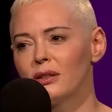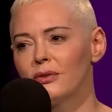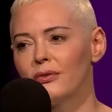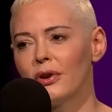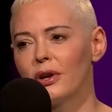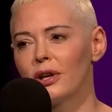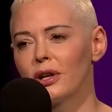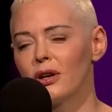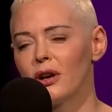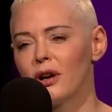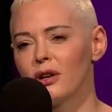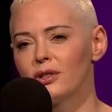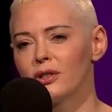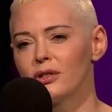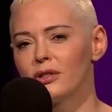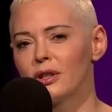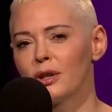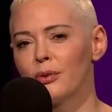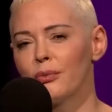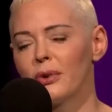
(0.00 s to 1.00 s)
very
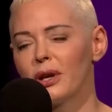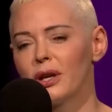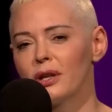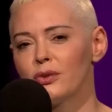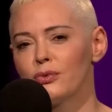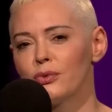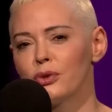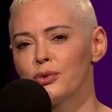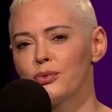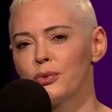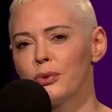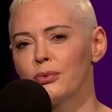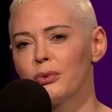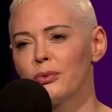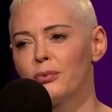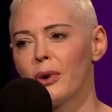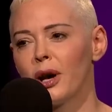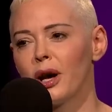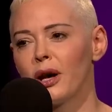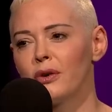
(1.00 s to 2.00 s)
cautiously, because rich people
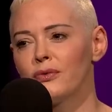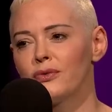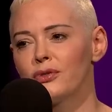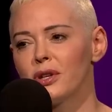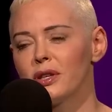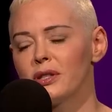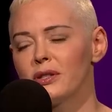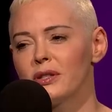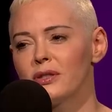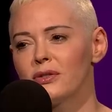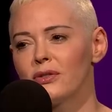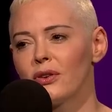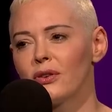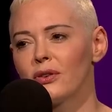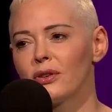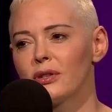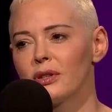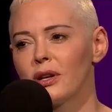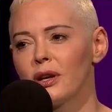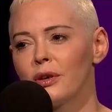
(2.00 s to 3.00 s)
buy off justice all
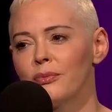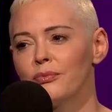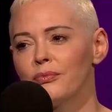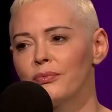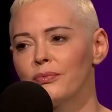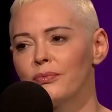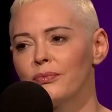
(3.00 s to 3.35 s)
the time.